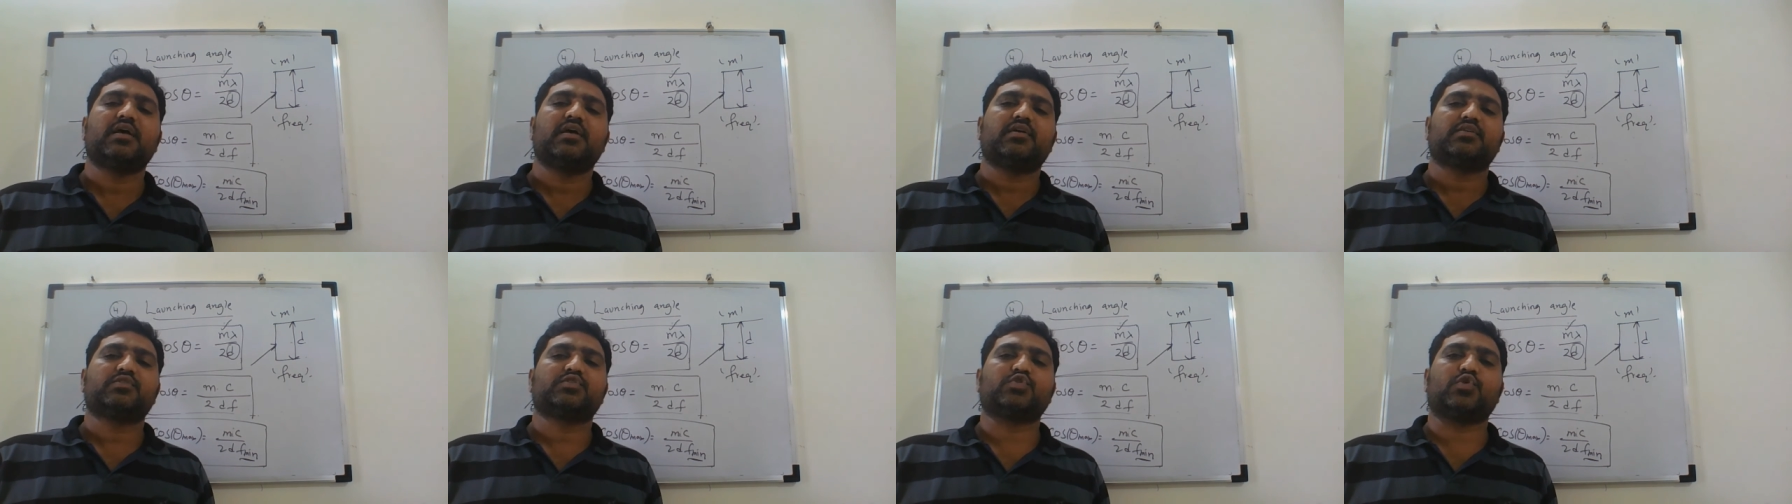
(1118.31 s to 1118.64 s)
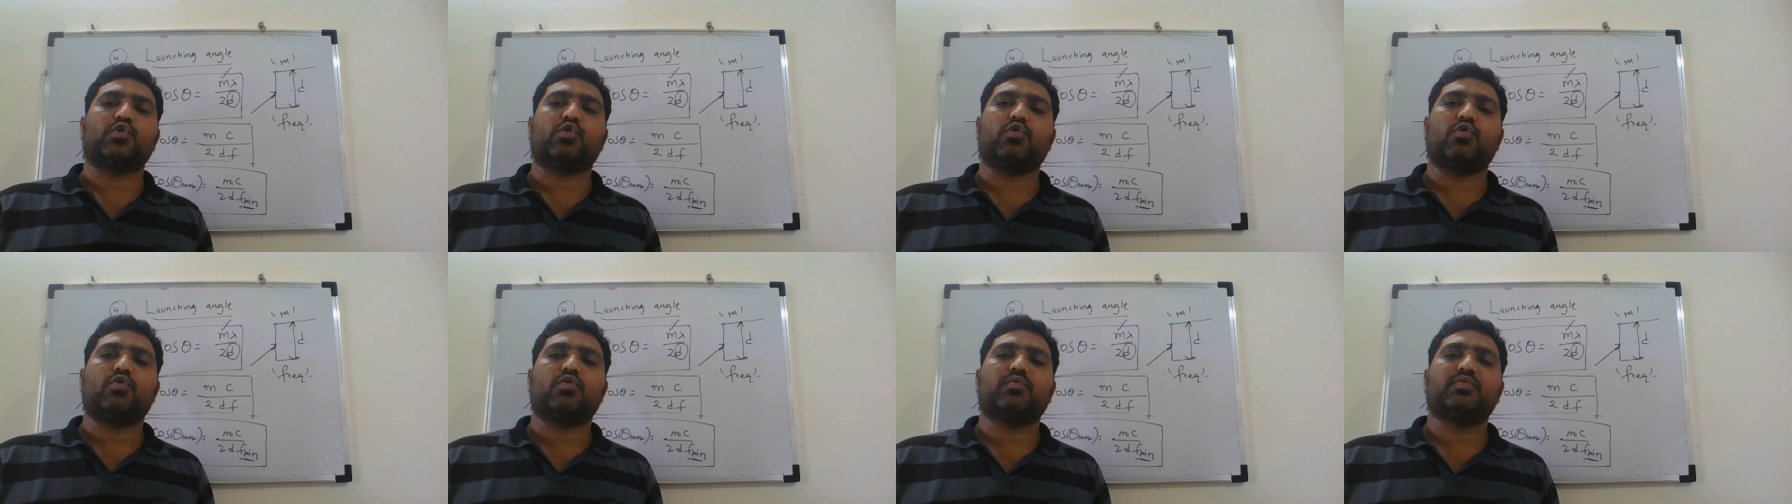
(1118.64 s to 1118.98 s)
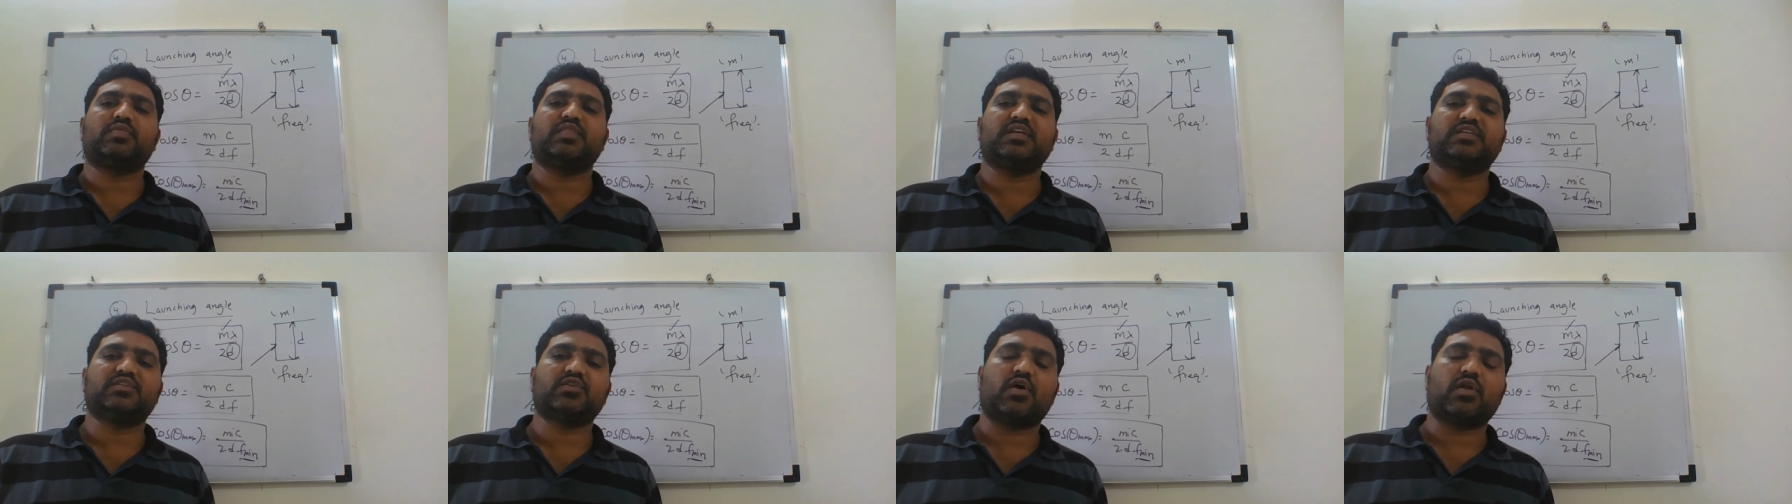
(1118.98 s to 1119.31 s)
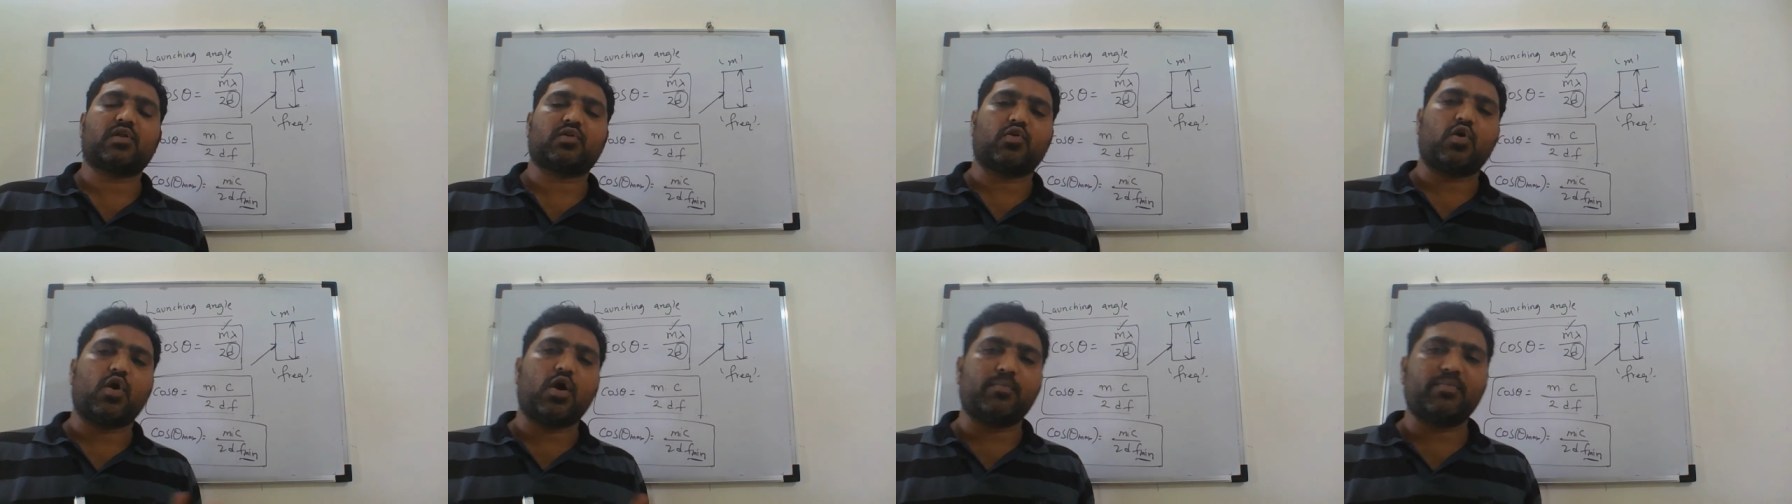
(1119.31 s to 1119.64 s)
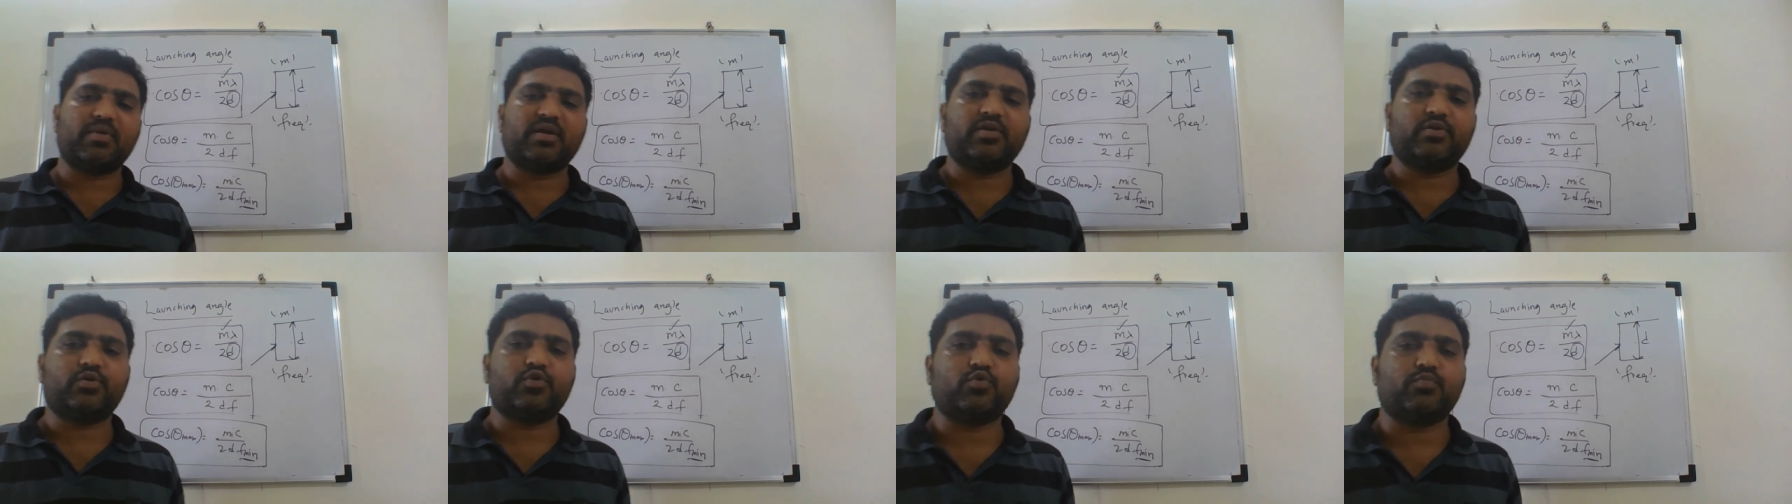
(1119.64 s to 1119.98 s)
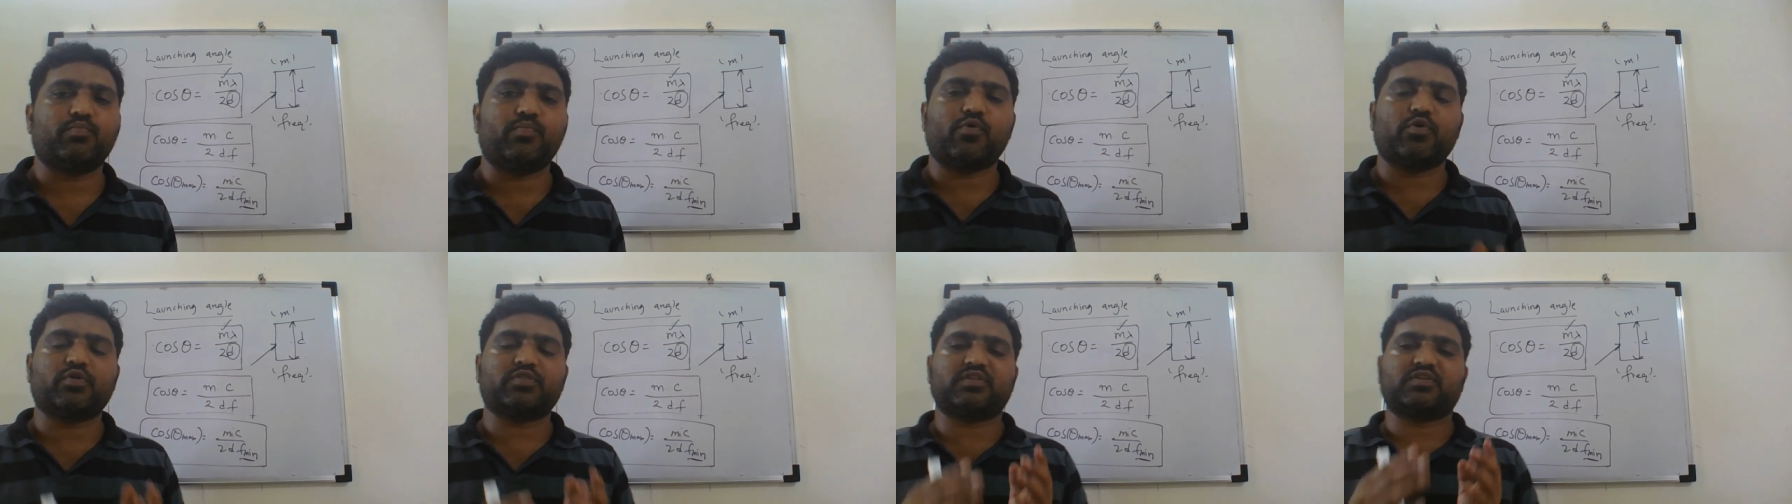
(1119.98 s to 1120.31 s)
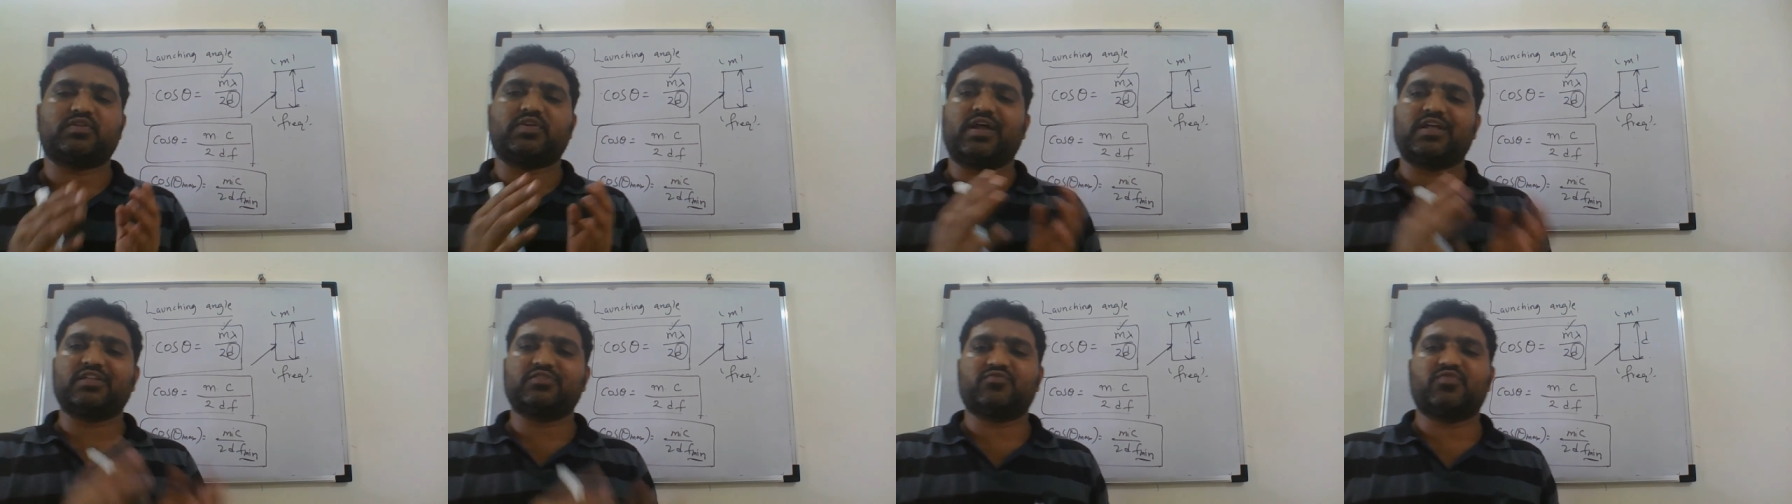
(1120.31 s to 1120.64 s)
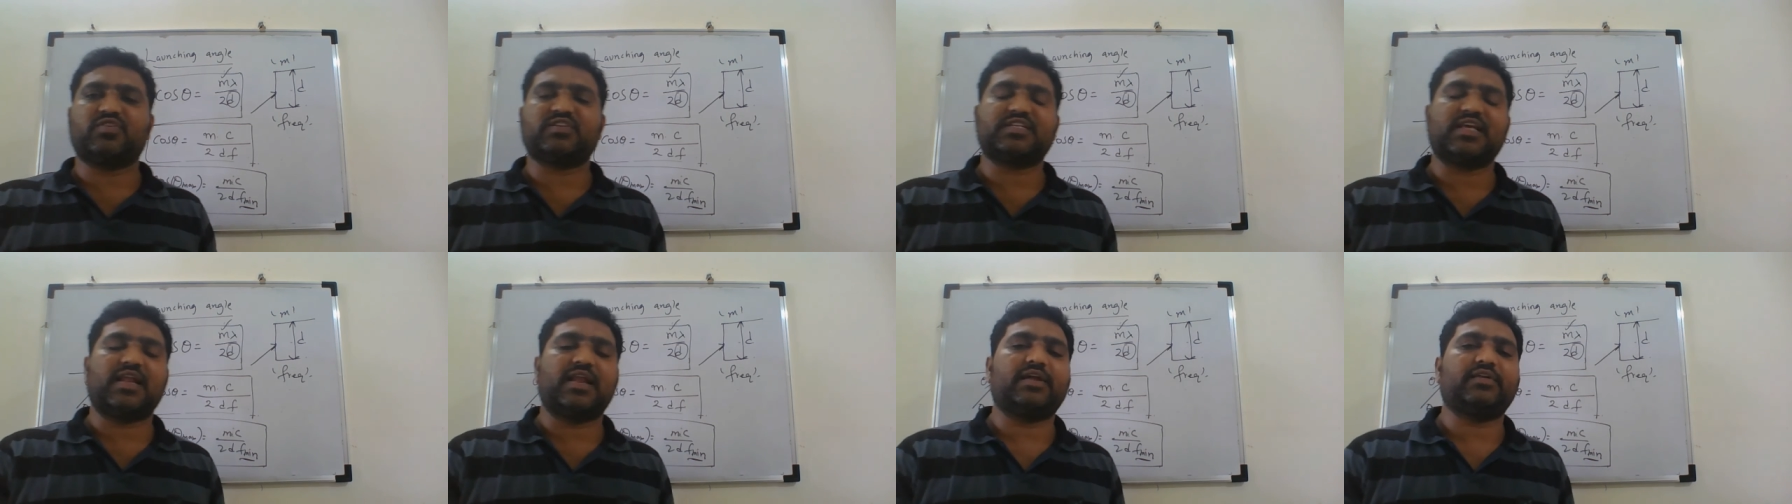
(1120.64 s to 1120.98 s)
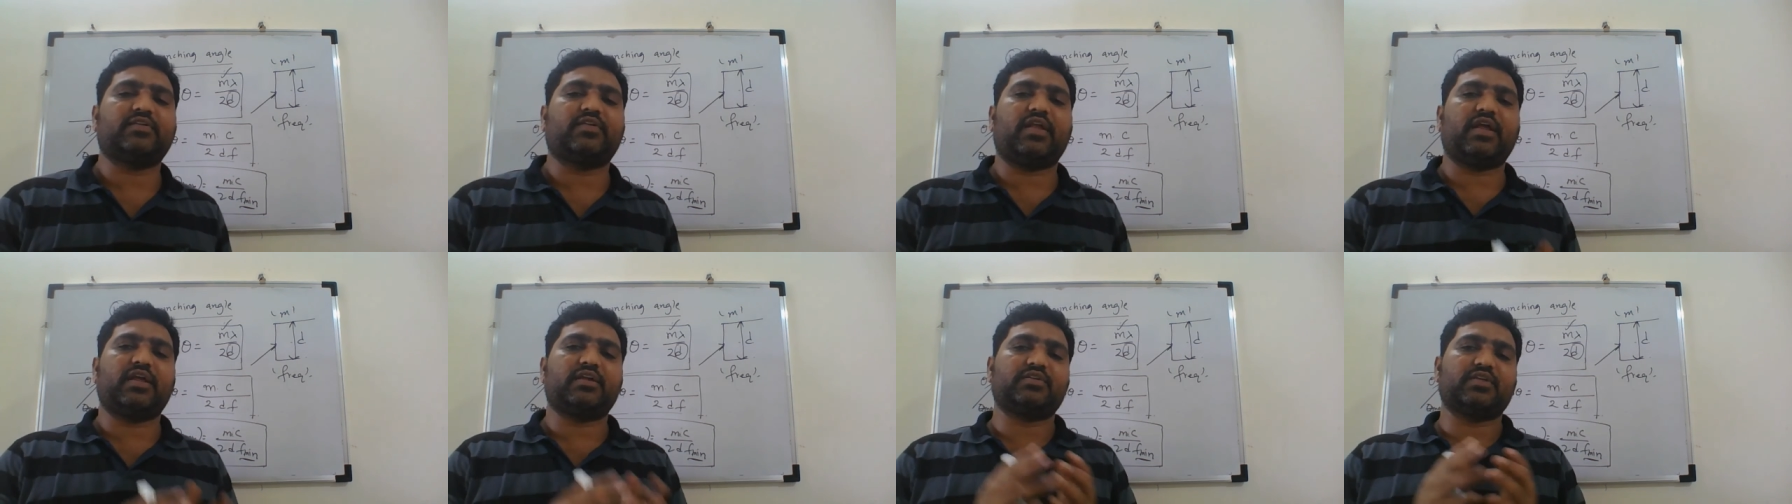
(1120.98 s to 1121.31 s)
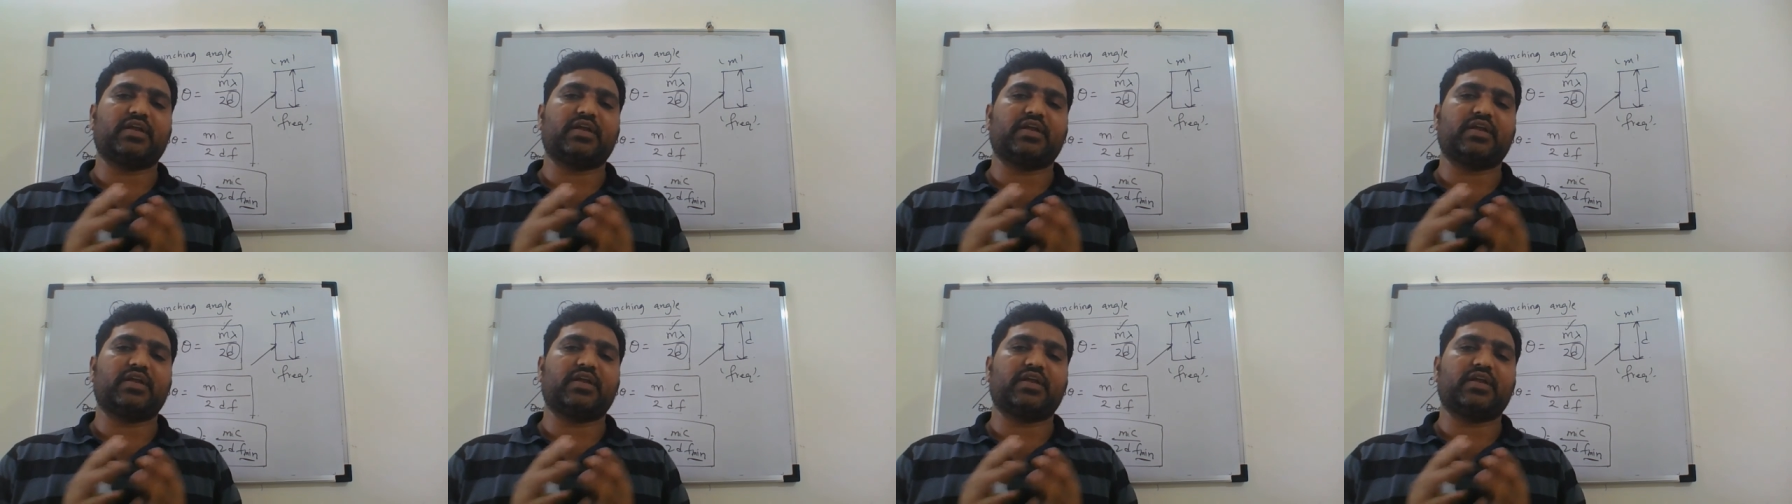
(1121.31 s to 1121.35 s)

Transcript: So these are common to both transverse electric,